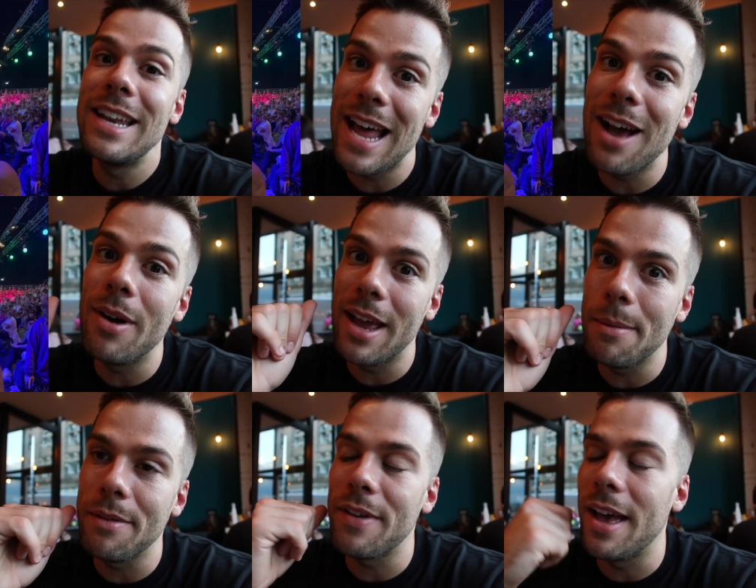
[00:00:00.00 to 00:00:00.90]
Now I
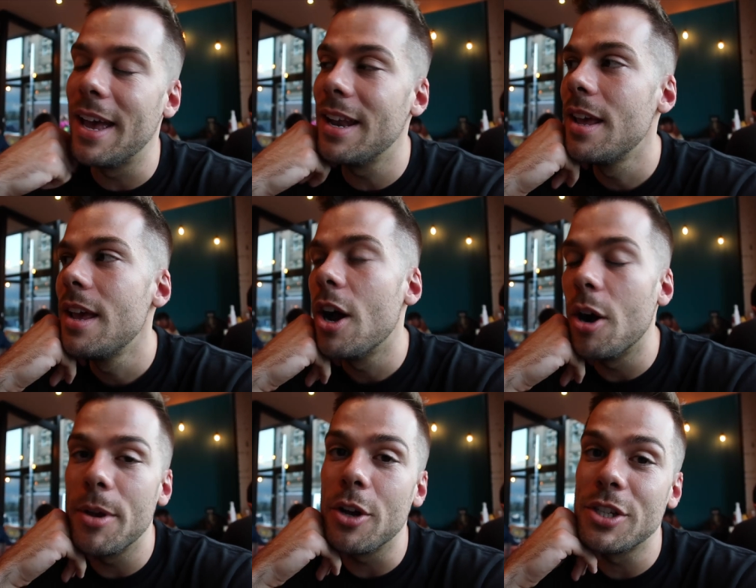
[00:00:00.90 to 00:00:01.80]
am a fan.
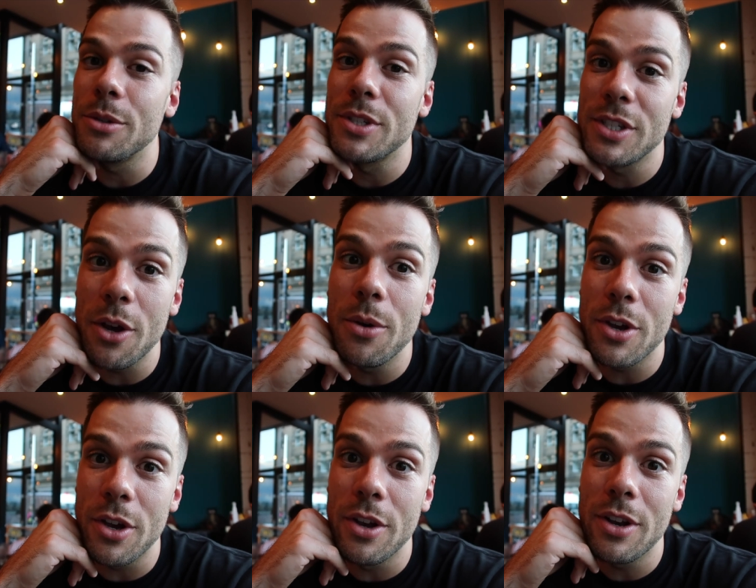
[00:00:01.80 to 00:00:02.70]
Oh my gosh, it was so
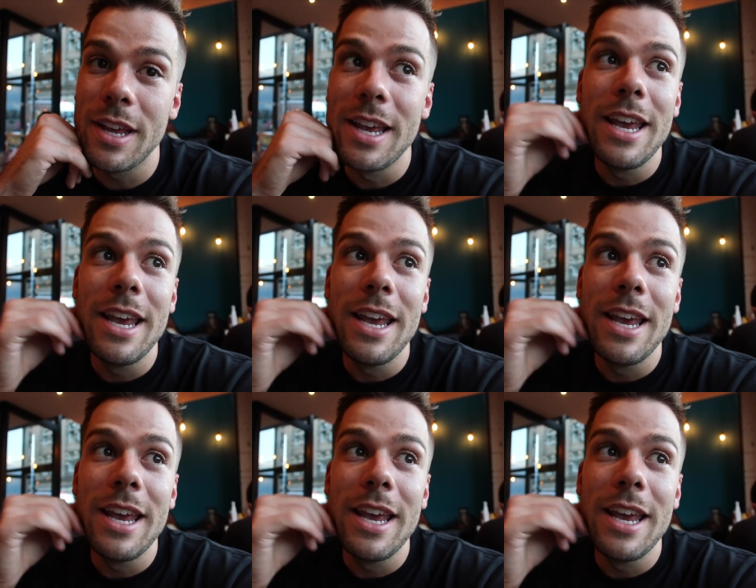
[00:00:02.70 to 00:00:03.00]
good.